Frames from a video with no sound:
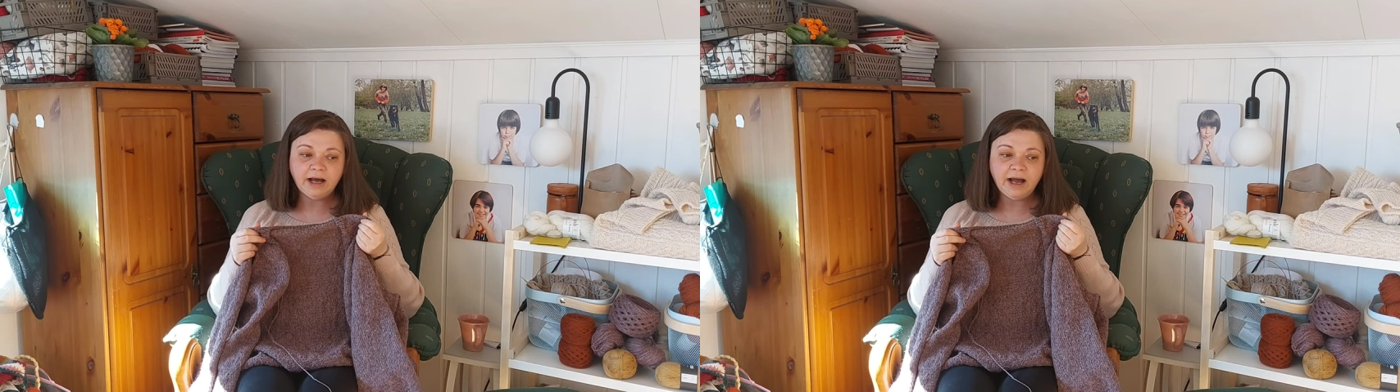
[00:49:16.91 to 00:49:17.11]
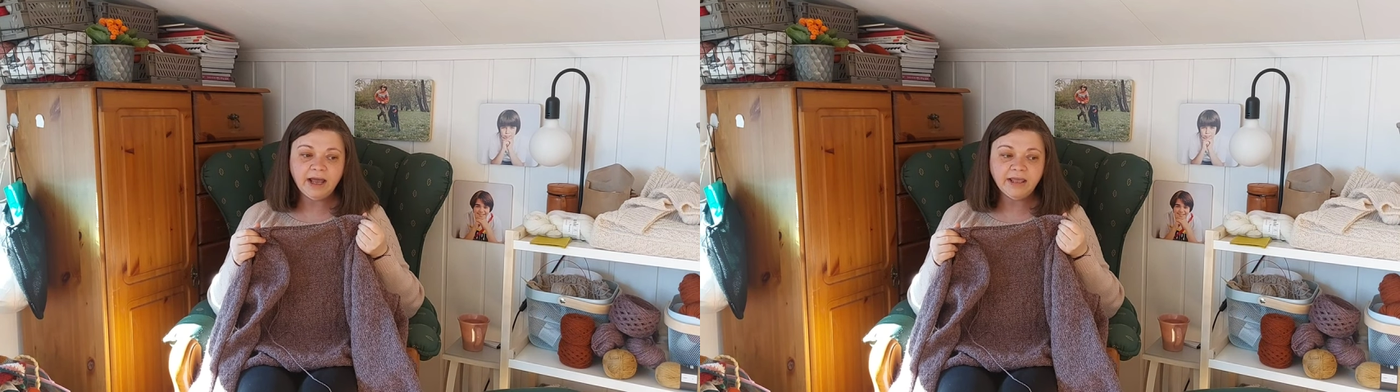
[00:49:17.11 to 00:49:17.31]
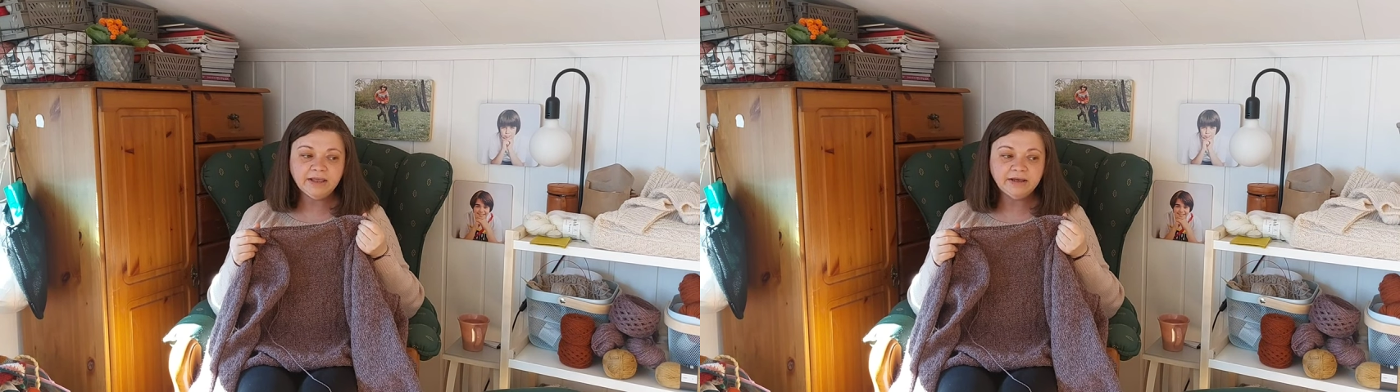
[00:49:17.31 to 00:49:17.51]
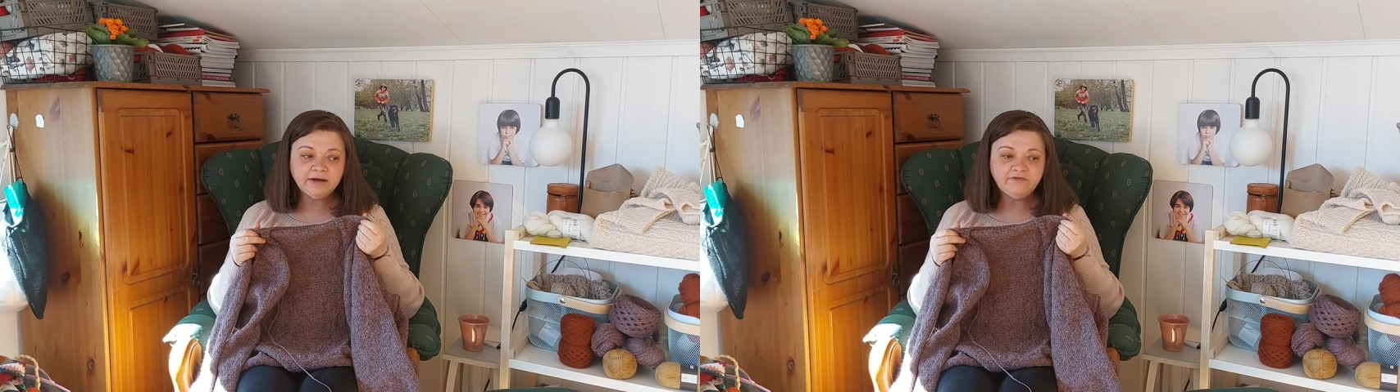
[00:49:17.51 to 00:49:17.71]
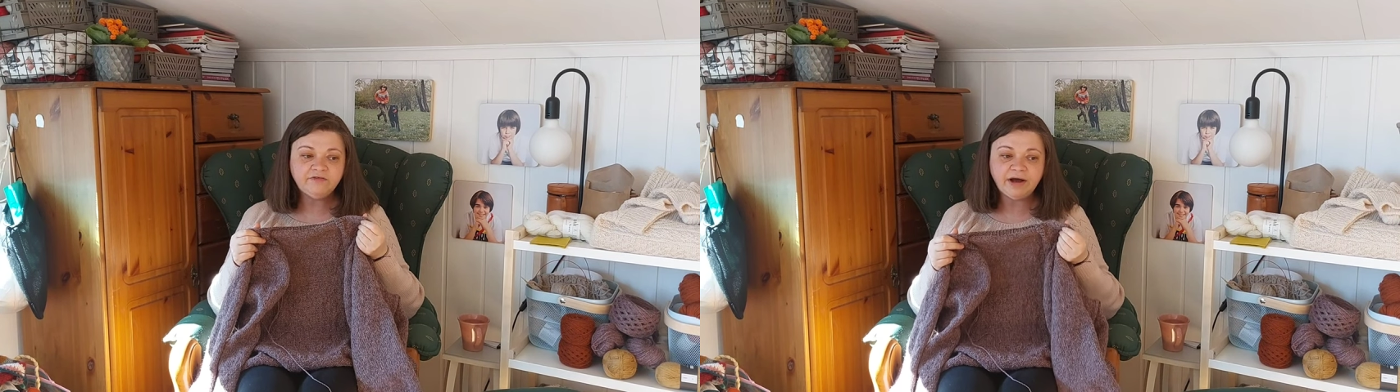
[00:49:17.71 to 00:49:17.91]

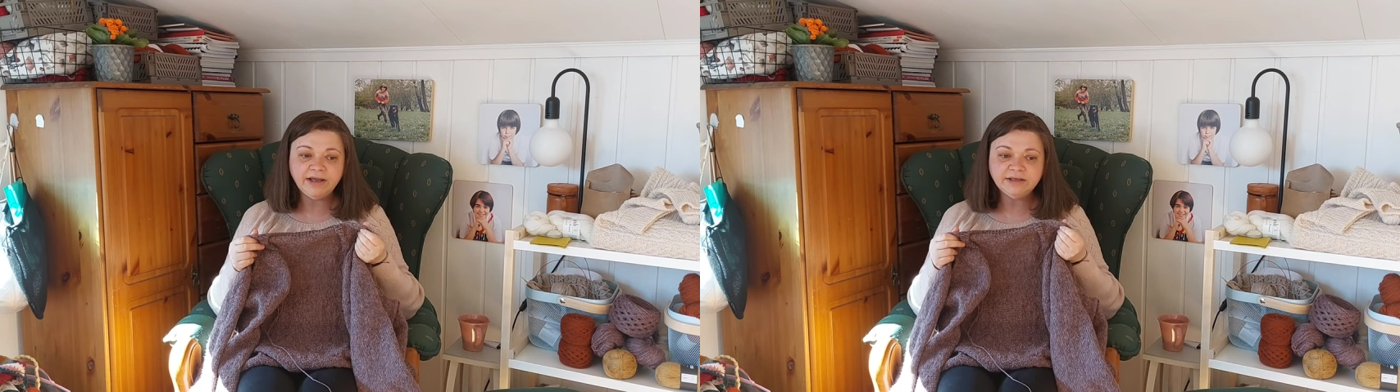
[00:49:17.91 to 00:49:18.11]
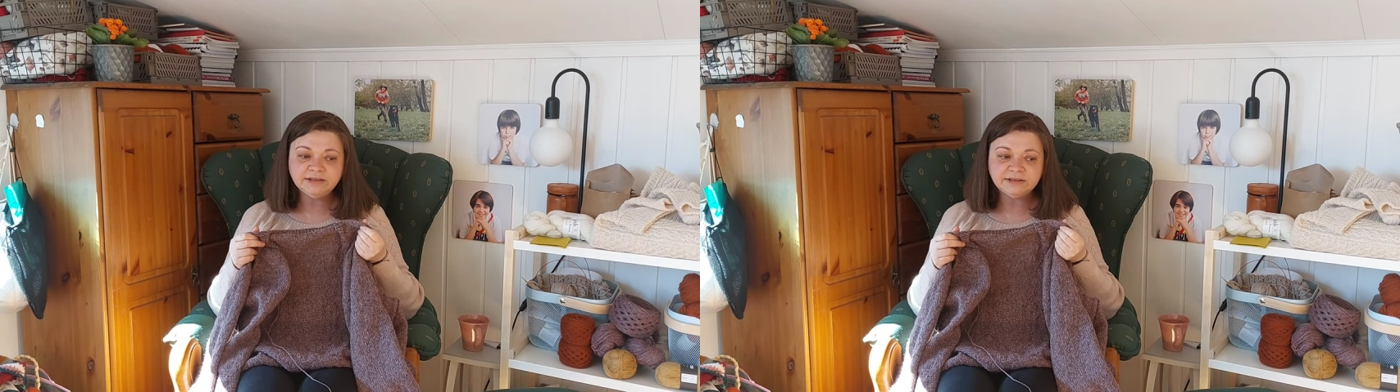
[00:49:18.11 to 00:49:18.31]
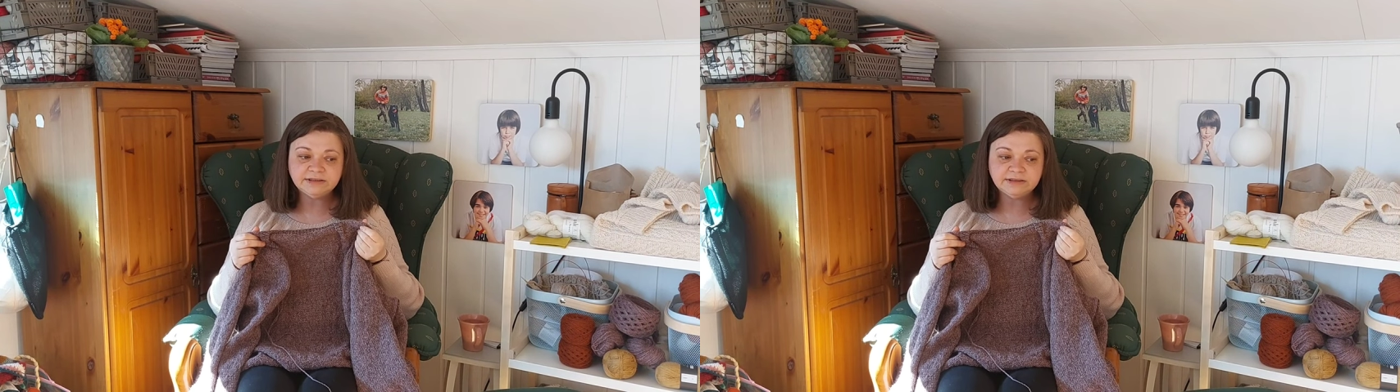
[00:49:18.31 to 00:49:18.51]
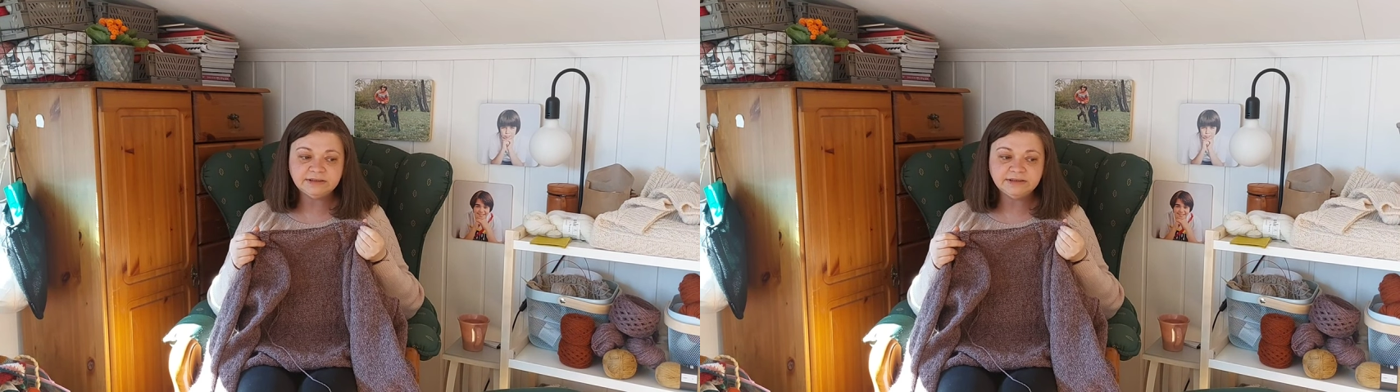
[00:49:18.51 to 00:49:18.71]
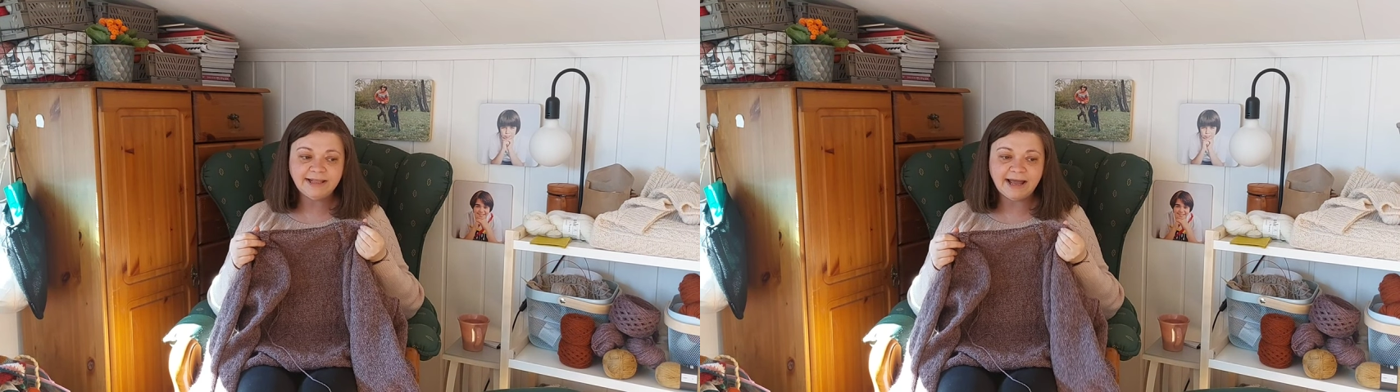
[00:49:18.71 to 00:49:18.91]
I find
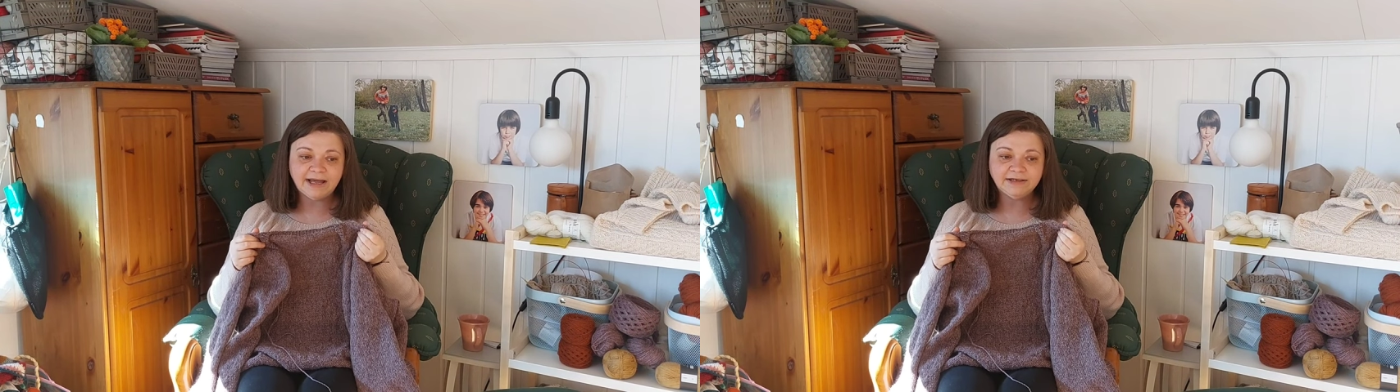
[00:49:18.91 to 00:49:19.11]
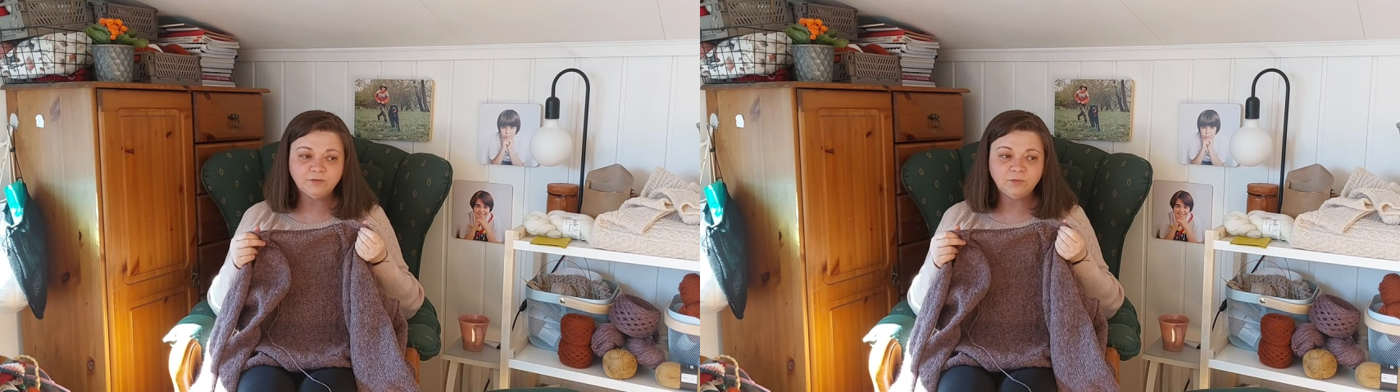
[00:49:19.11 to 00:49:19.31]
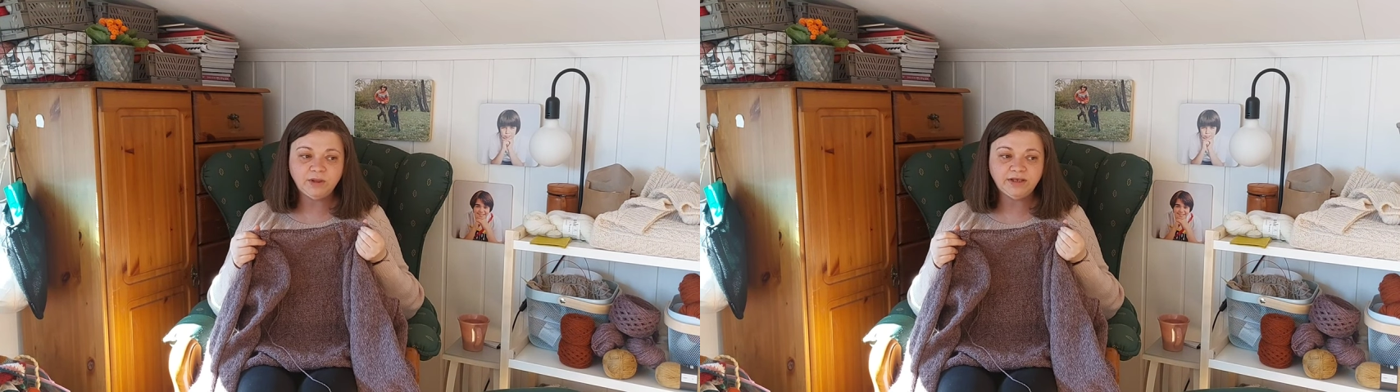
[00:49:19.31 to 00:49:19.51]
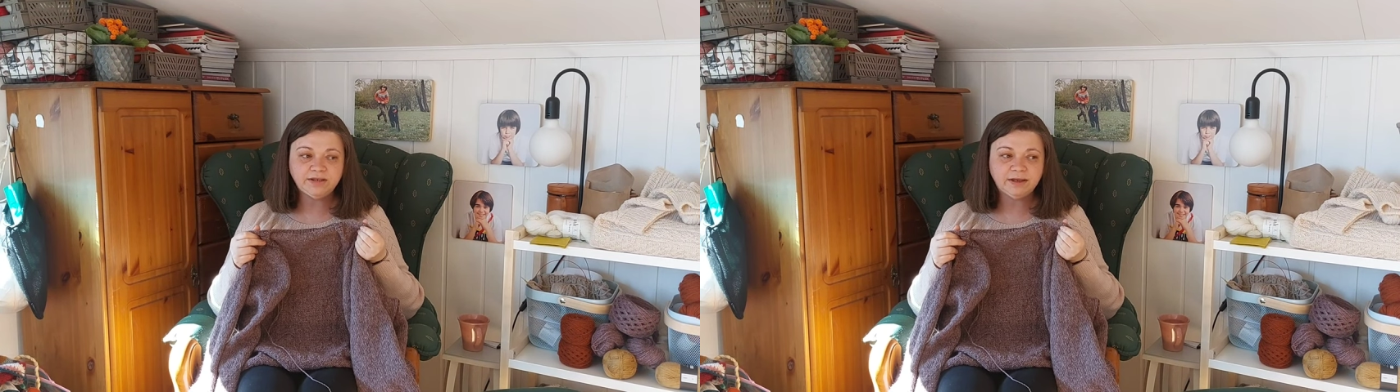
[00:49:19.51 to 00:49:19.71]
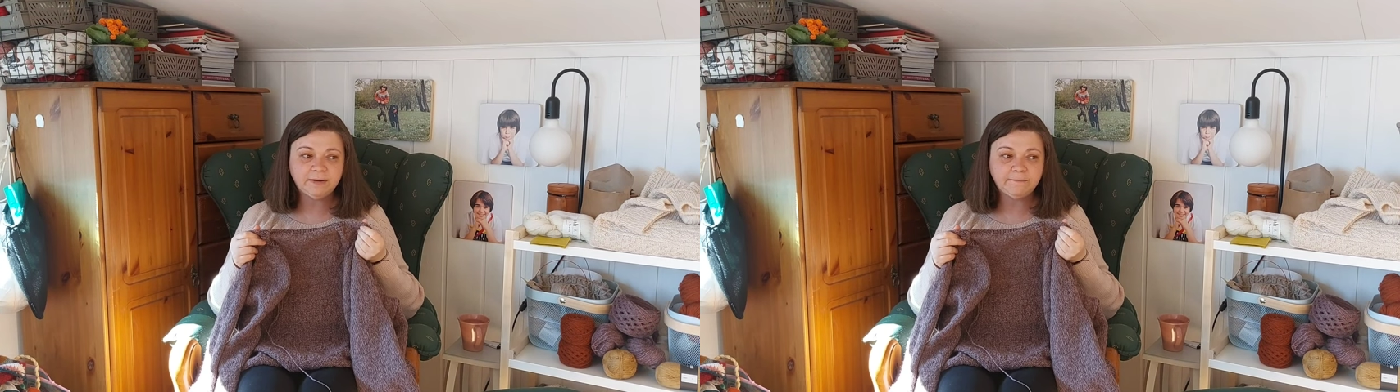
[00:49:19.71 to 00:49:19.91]
that with